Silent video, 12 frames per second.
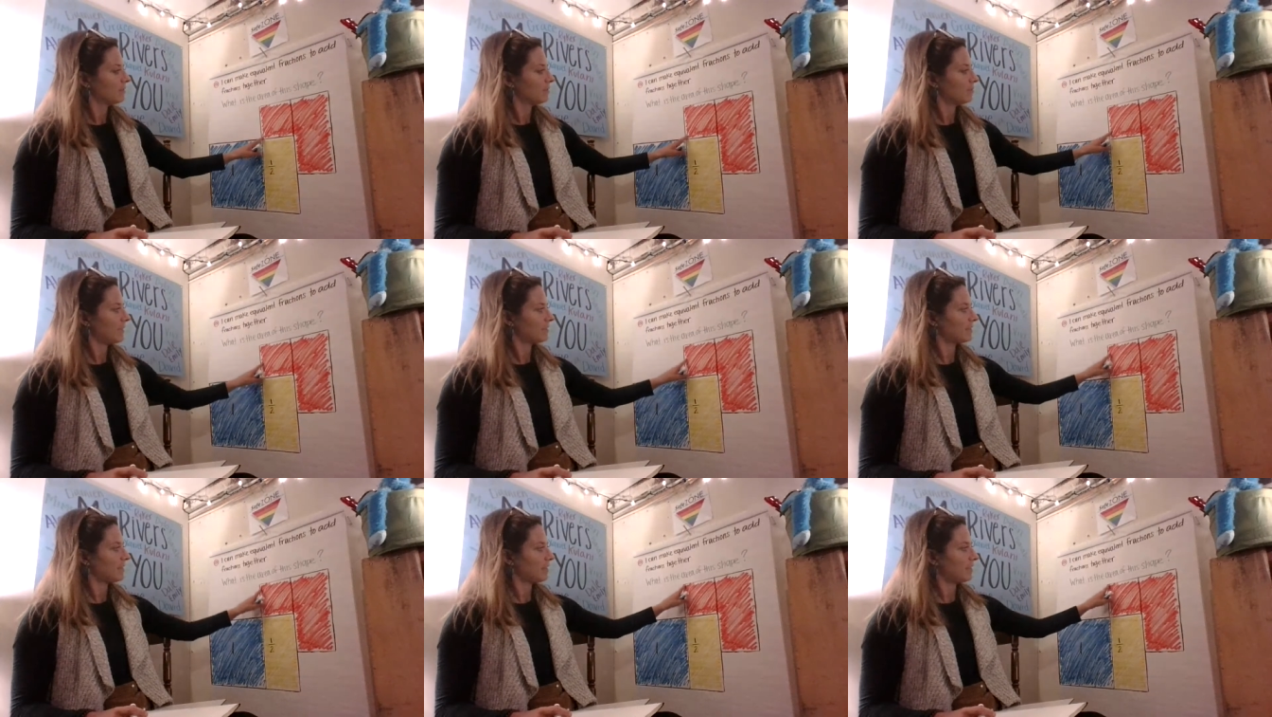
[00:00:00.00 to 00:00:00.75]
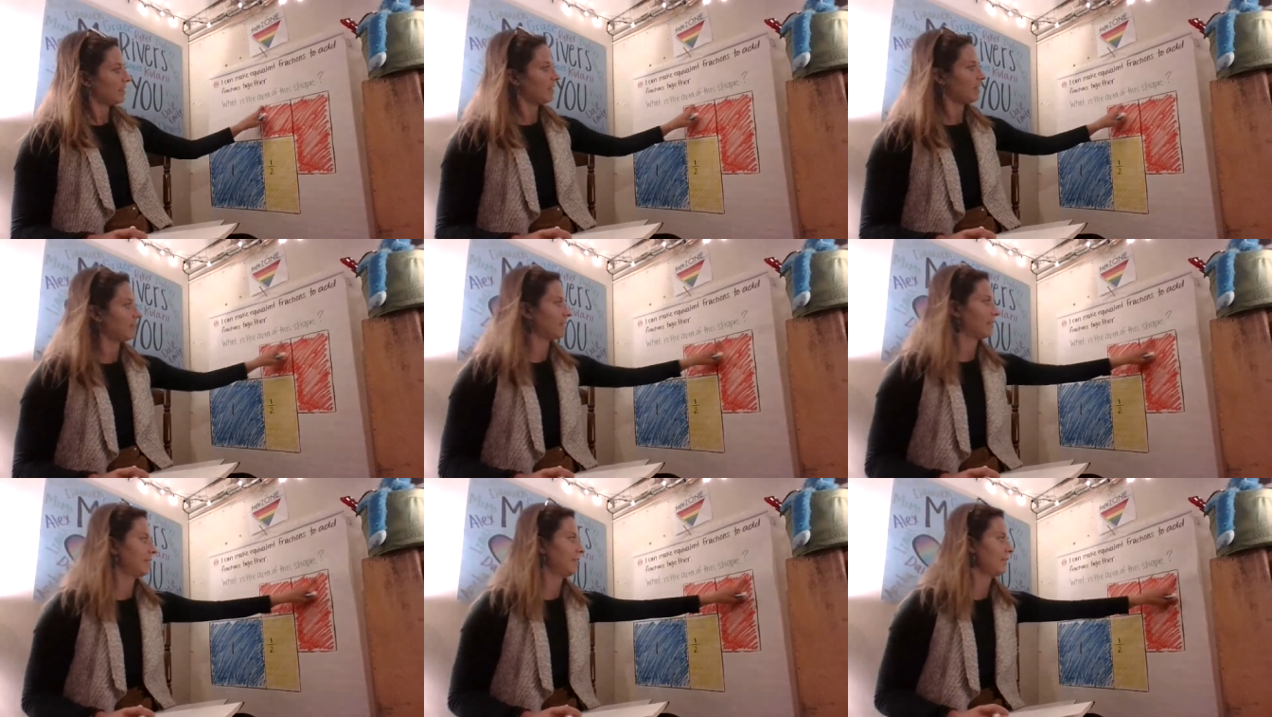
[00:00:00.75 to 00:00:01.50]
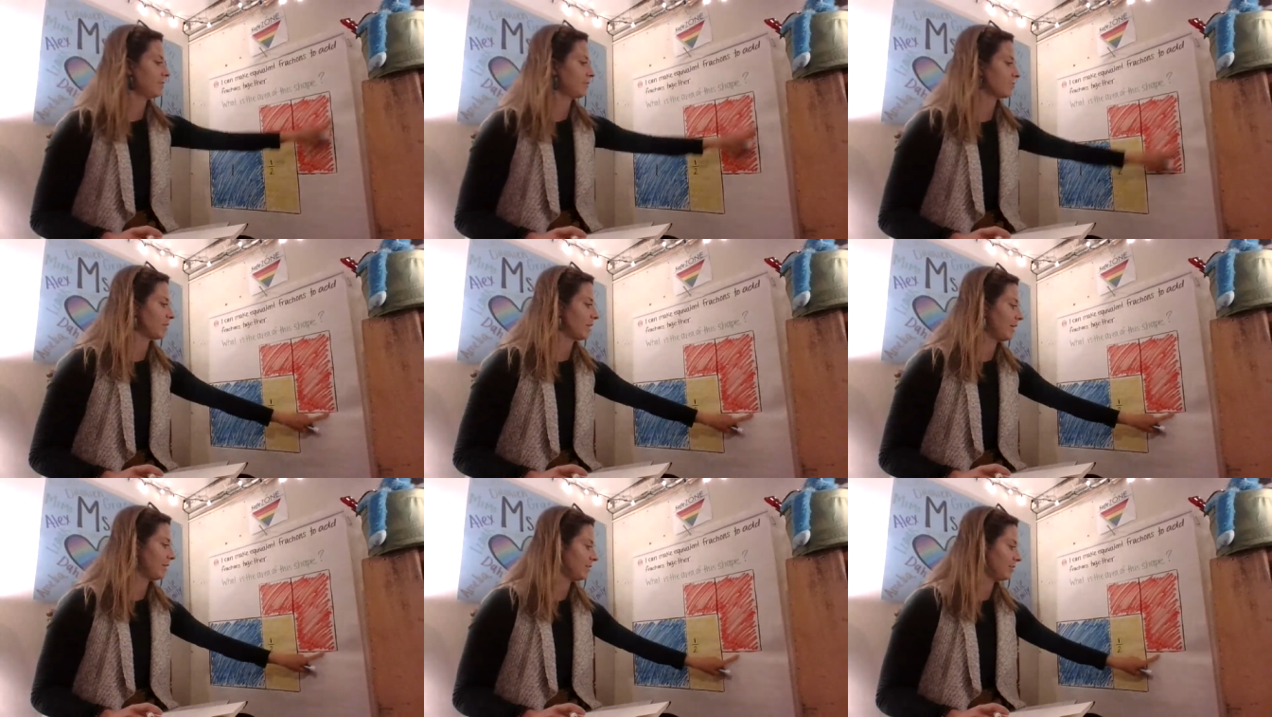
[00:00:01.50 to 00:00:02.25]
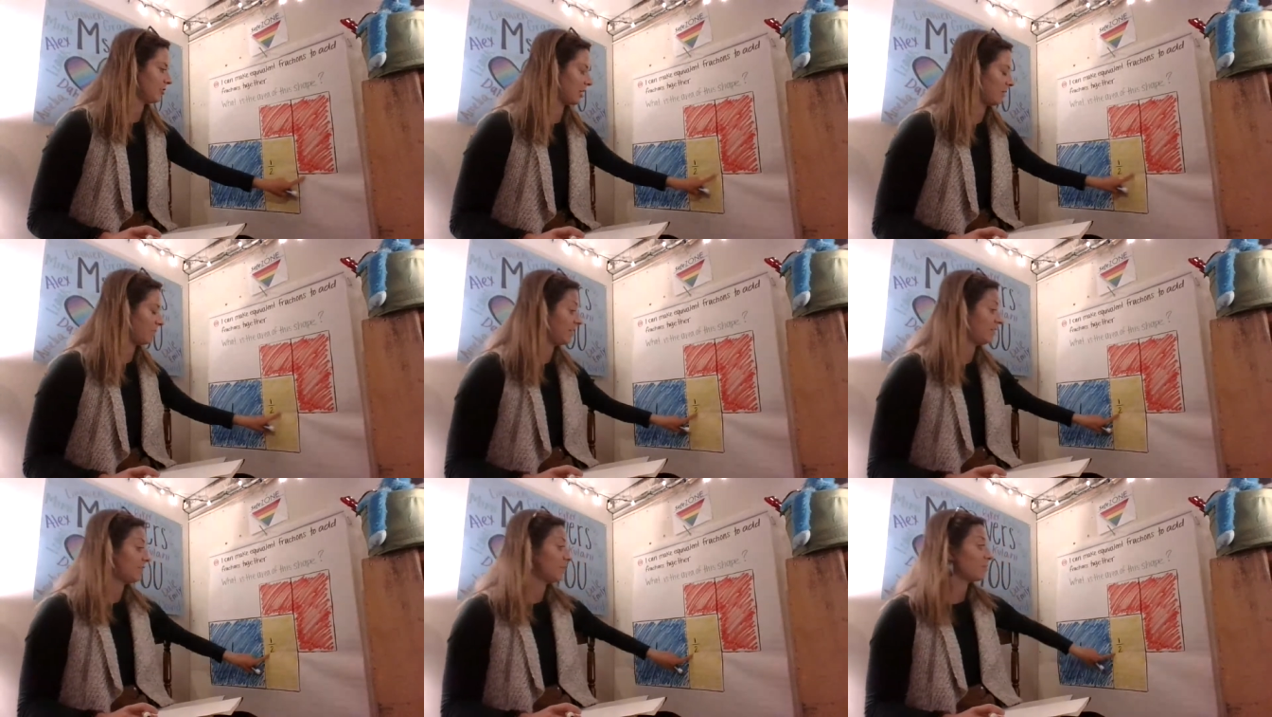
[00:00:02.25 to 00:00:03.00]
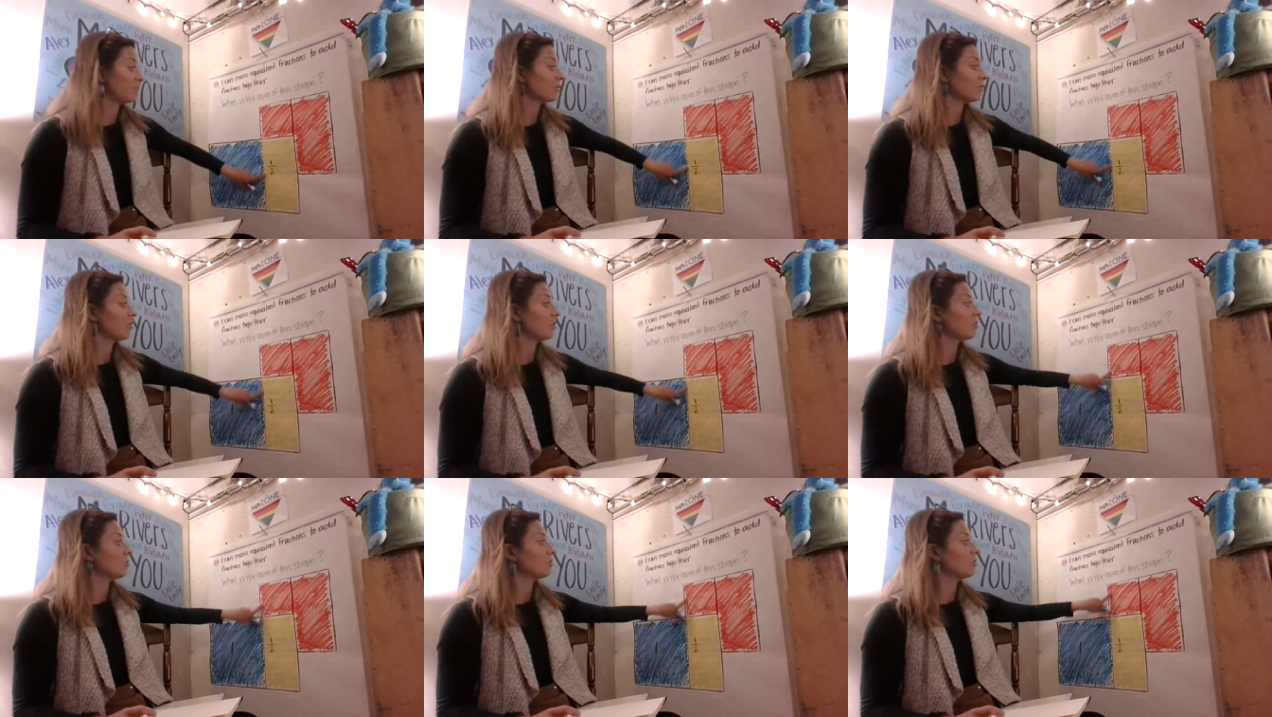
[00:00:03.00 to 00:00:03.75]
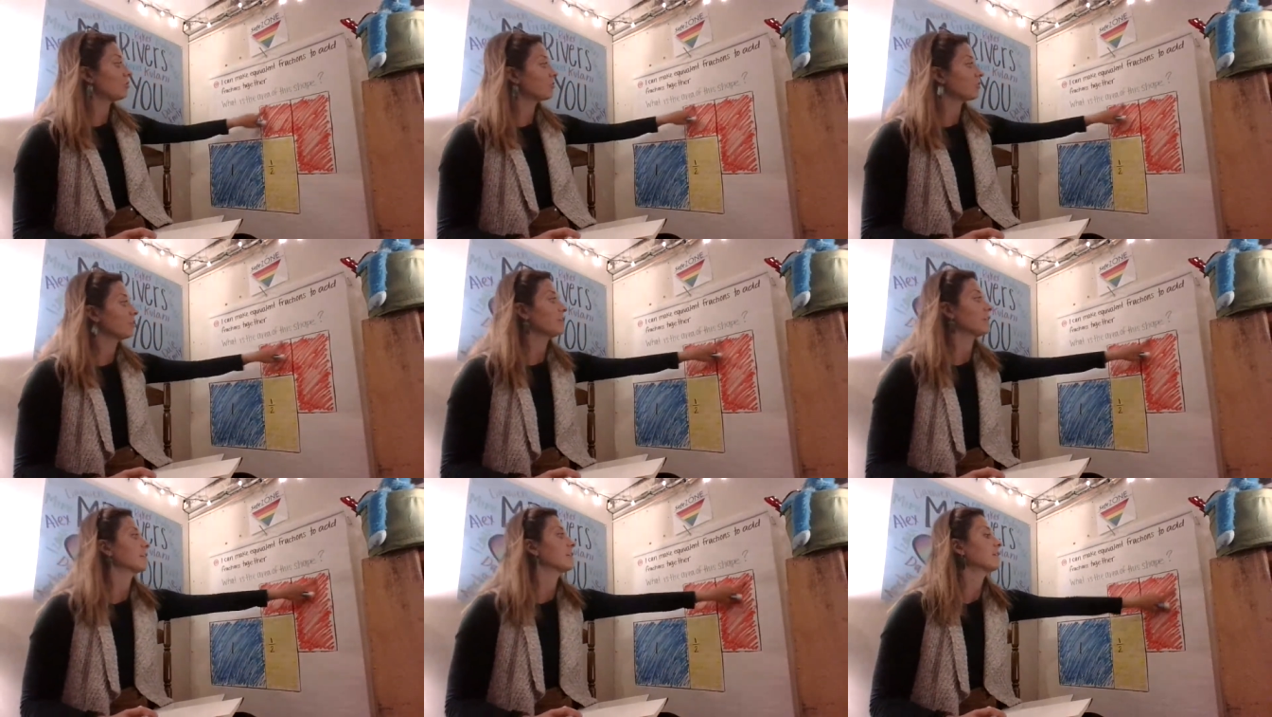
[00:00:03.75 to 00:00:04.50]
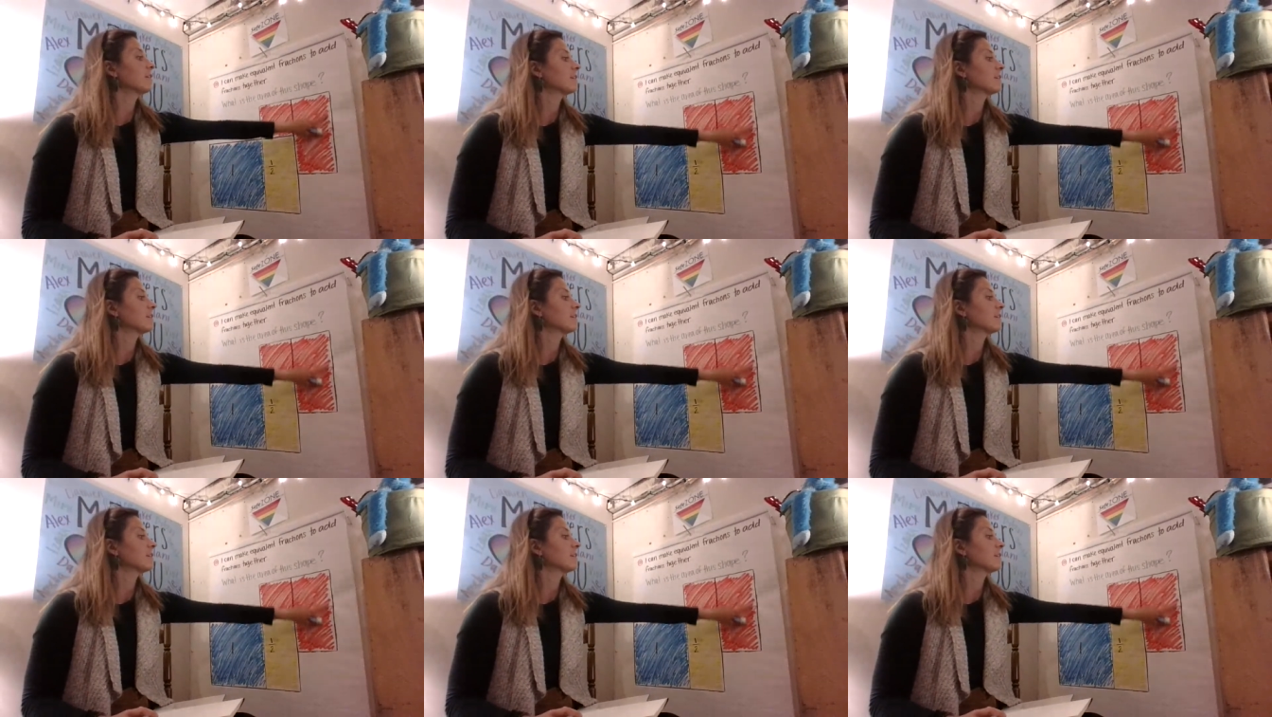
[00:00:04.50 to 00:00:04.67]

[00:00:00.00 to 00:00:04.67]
based on that that this red shape, if it were the whole thing,